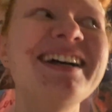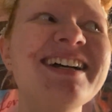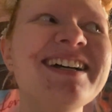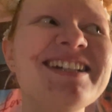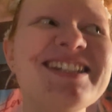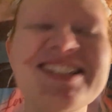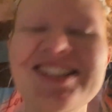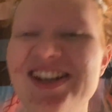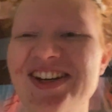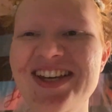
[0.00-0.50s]

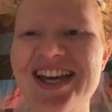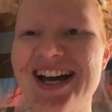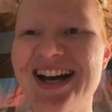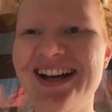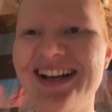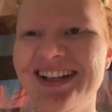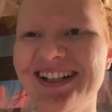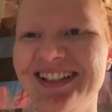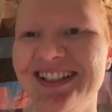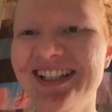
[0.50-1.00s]
So
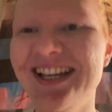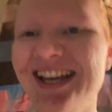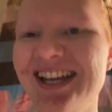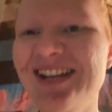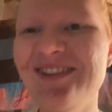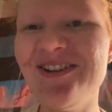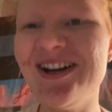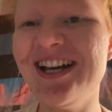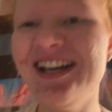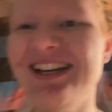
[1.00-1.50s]
yeah,
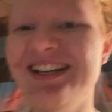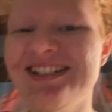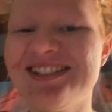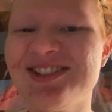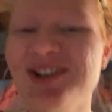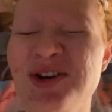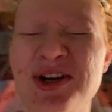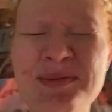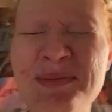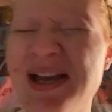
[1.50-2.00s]
anyway,
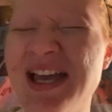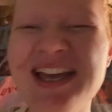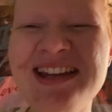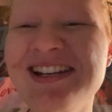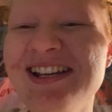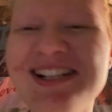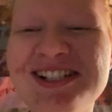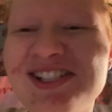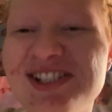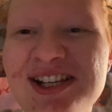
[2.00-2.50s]
sorry my
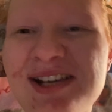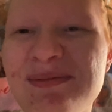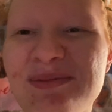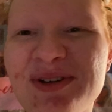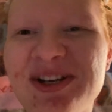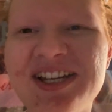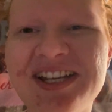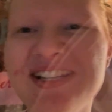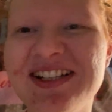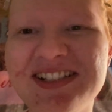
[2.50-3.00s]
ADHD
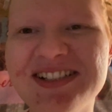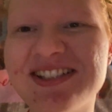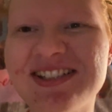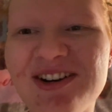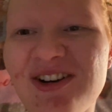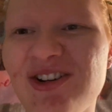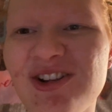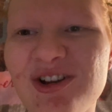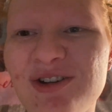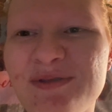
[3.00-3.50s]
brain is
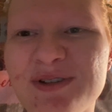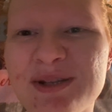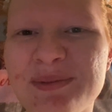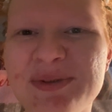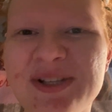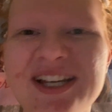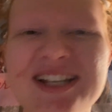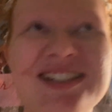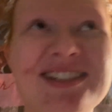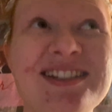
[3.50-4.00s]
all over the
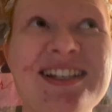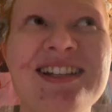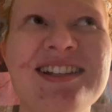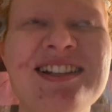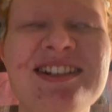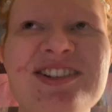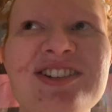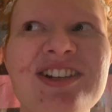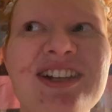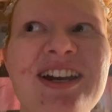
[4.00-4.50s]
place
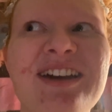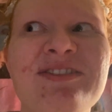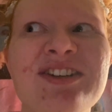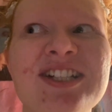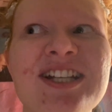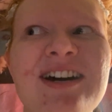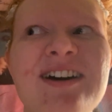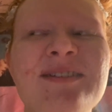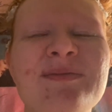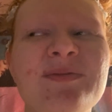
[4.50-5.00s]
literally every
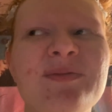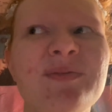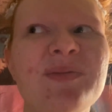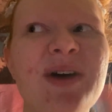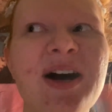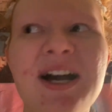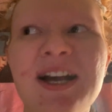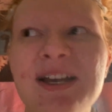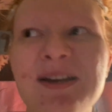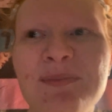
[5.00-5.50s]
time
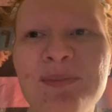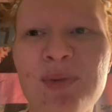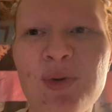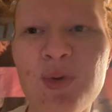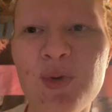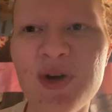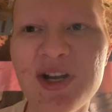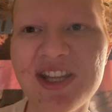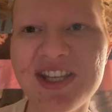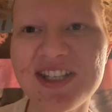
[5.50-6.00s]
I pull
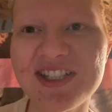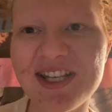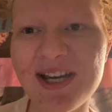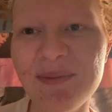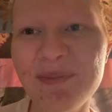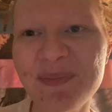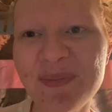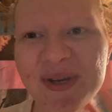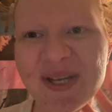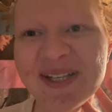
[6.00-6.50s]
one of these
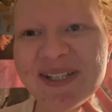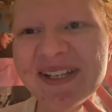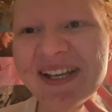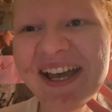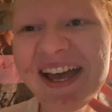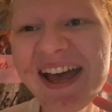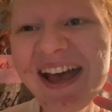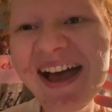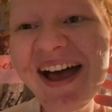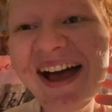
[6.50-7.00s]
up, but
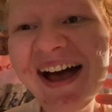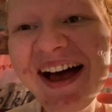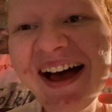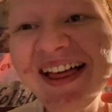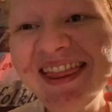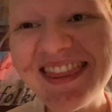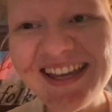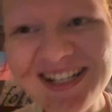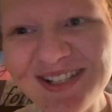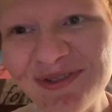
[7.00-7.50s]

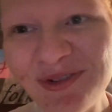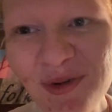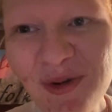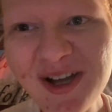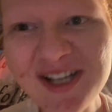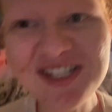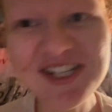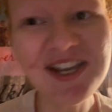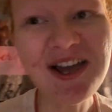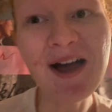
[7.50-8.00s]
thanks for
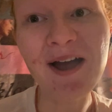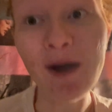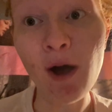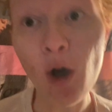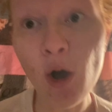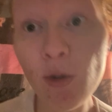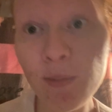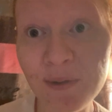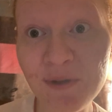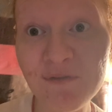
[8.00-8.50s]
watching. I
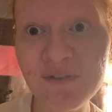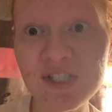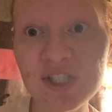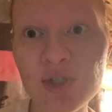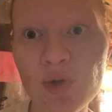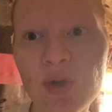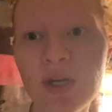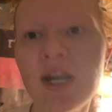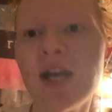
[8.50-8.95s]
hope you've enjoyed.